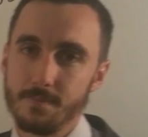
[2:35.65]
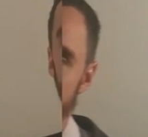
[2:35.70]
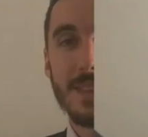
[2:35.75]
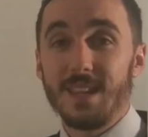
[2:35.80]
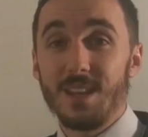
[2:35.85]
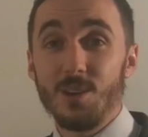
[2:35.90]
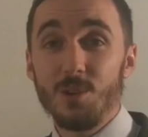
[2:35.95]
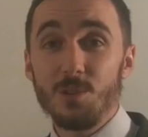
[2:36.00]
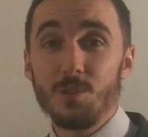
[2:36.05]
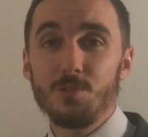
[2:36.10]

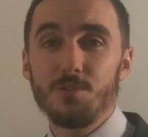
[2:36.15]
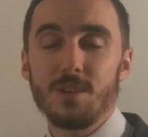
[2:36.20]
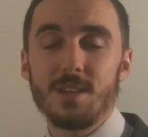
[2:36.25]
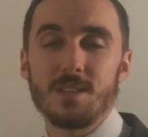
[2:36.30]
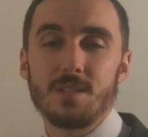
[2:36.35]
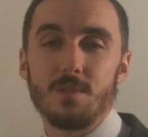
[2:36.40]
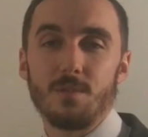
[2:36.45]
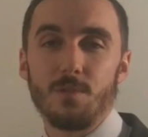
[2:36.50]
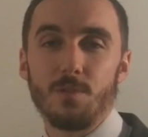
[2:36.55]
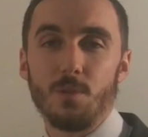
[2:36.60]
The other
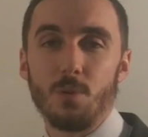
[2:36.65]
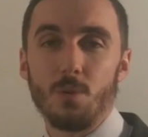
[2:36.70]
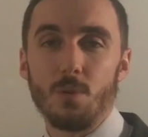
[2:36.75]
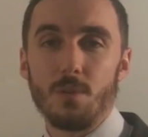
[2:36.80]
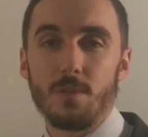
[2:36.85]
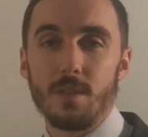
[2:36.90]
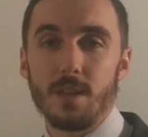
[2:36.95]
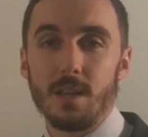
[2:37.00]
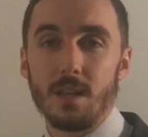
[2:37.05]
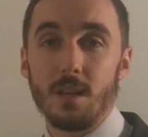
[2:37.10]
reason
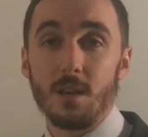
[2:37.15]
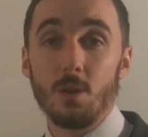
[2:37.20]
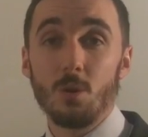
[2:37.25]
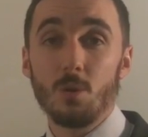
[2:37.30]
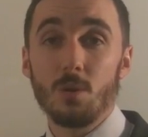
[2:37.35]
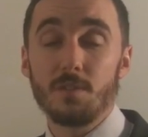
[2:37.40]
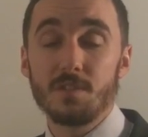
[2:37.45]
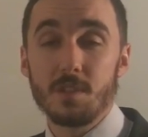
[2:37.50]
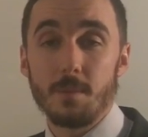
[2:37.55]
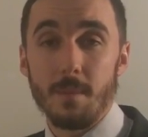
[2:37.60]
for the
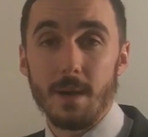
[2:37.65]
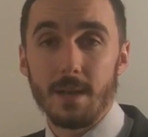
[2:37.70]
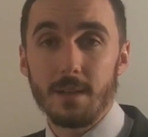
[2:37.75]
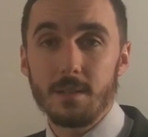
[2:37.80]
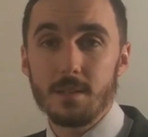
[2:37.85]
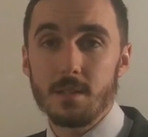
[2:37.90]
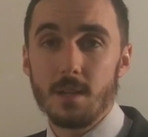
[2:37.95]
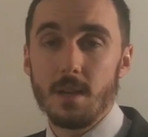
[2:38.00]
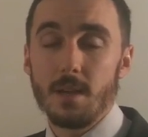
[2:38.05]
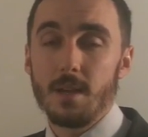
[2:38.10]
law of
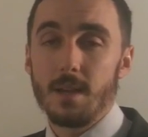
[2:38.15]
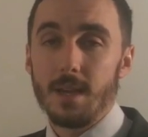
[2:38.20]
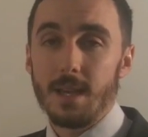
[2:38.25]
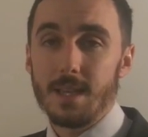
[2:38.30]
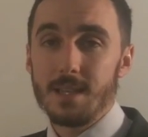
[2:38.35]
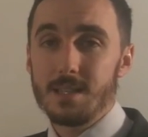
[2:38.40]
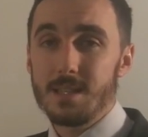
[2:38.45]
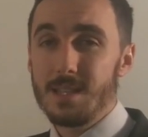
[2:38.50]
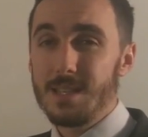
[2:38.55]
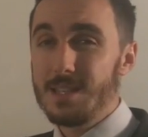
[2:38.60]
demand
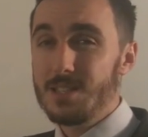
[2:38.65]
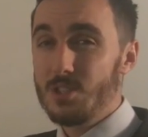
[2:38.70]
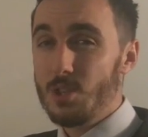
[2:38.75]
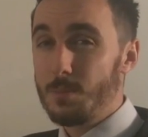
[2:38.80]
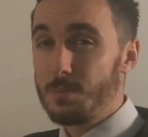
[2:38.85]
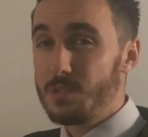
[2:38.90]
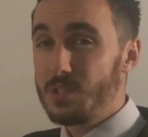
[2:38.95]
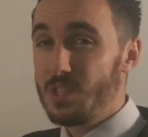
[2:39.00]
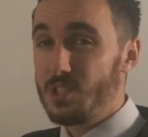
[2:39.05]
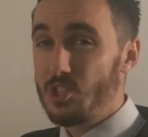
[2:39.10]
is the
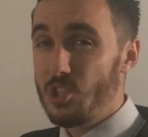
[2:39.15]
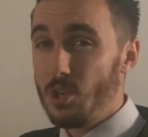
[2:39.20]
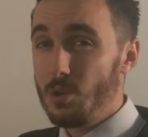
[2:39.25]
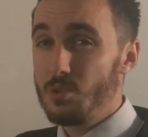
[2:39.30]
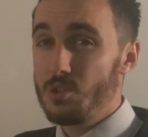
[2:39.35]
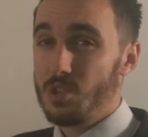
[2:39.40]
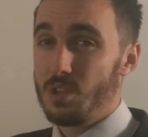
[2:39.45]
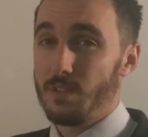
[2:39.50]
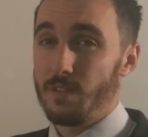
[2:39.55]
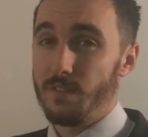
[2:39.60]

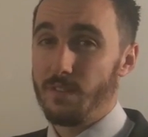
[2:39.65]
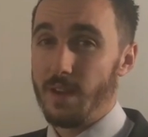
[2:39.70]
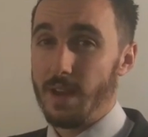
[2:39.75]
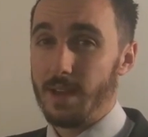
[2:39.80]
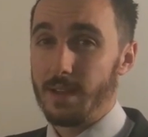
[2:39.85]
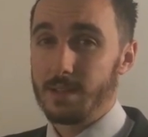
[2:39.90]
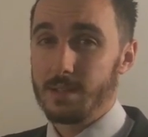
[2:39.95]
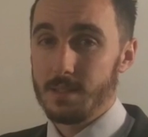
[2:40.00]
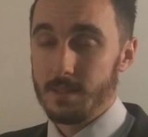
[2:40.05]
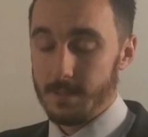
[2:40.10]
substitution
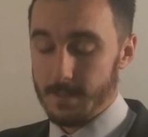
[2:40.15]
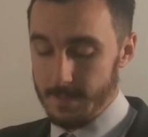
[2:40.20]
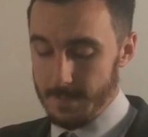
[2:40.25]
effect.